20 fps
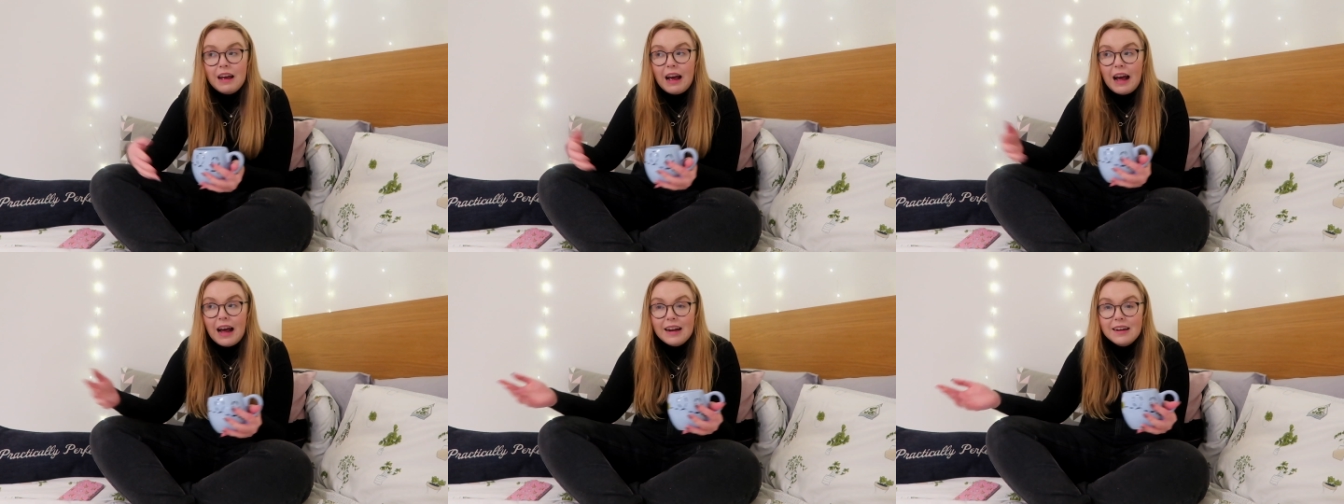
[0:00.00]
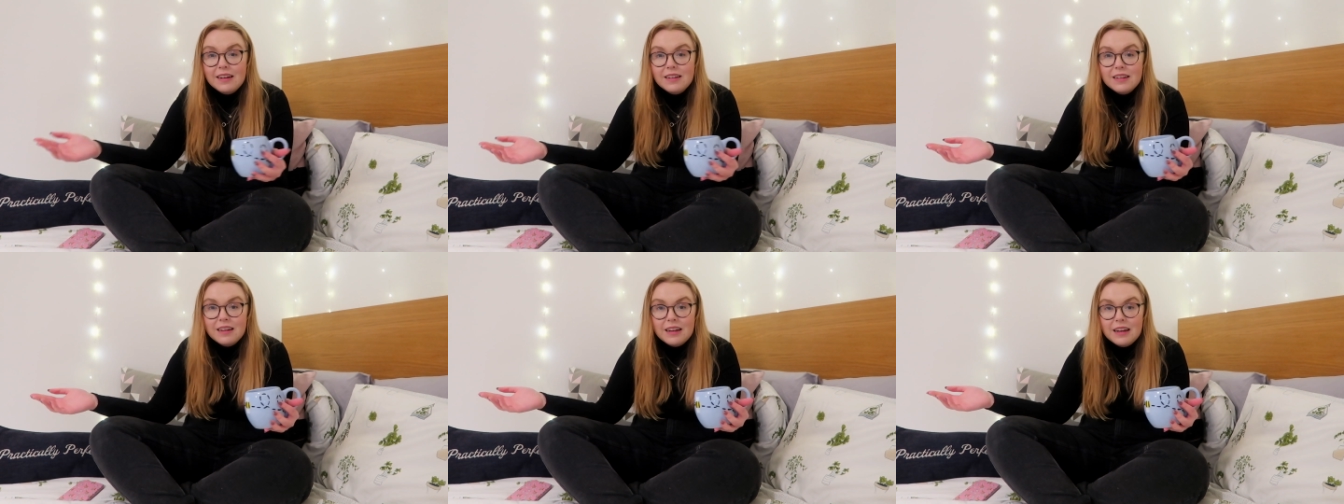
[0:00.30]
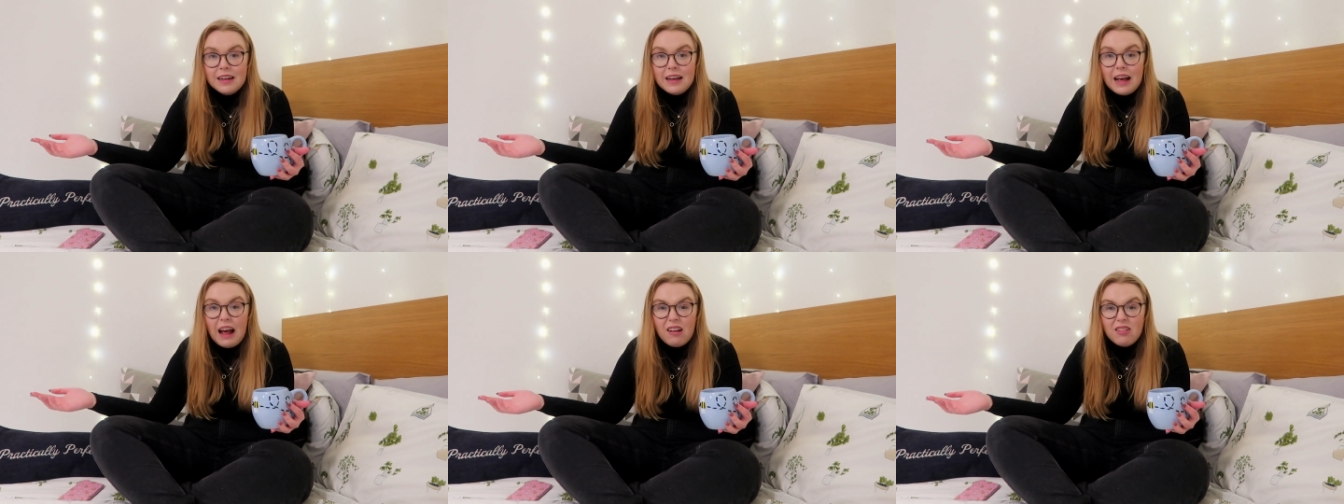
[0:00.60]
and
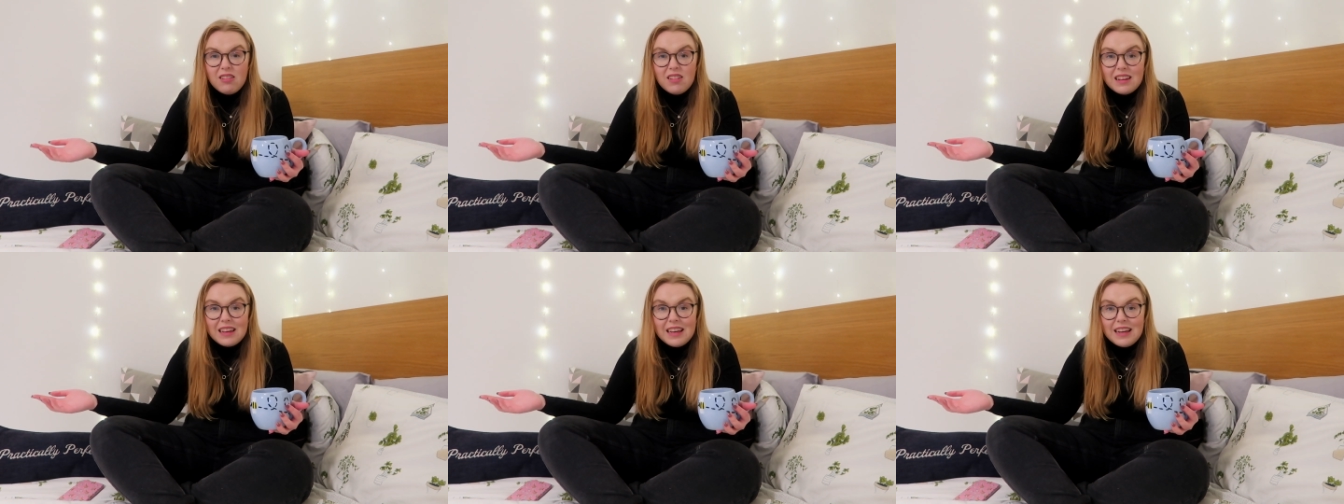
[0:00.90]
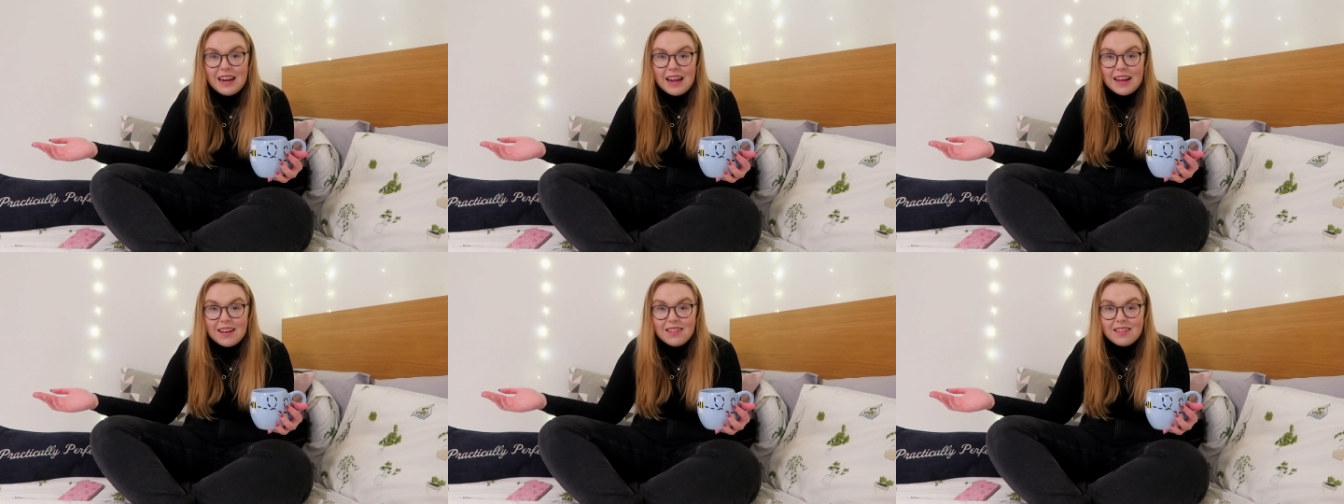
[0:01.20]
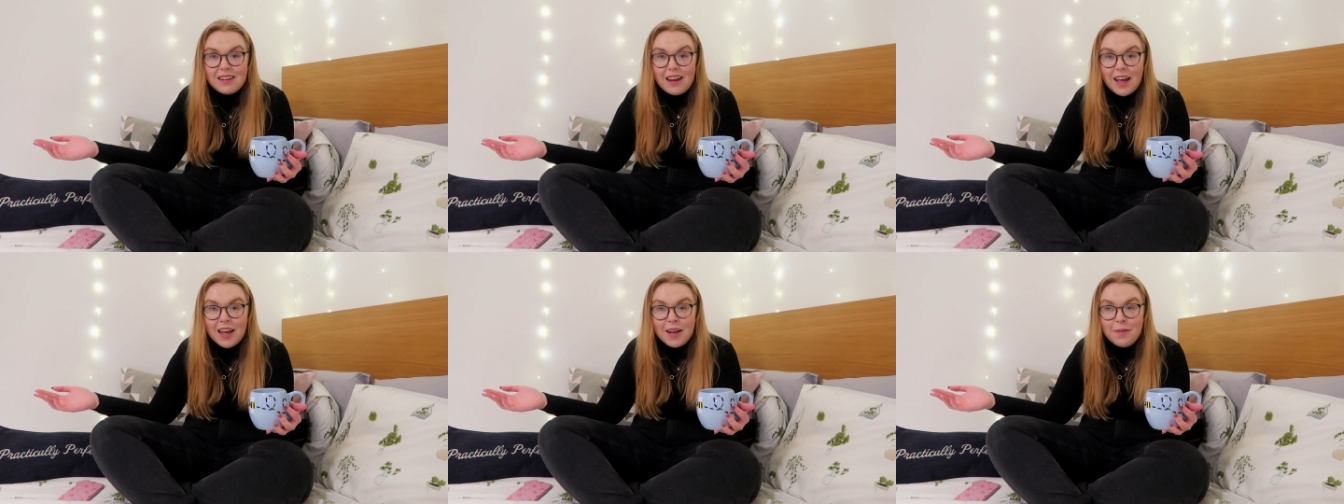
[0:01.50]
I'll see you next
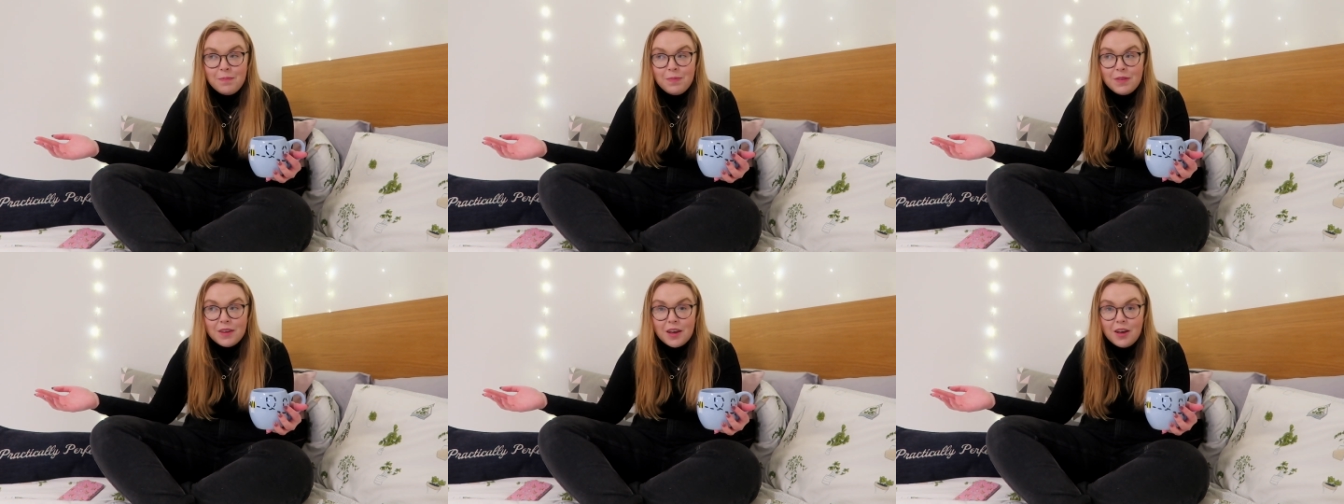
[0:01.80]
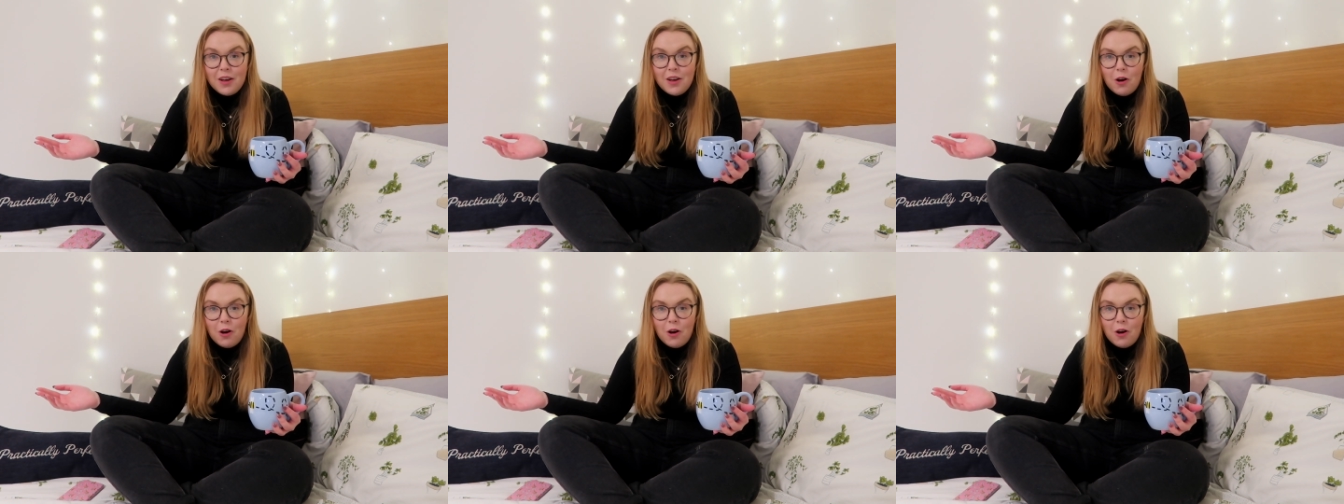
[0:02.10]
time.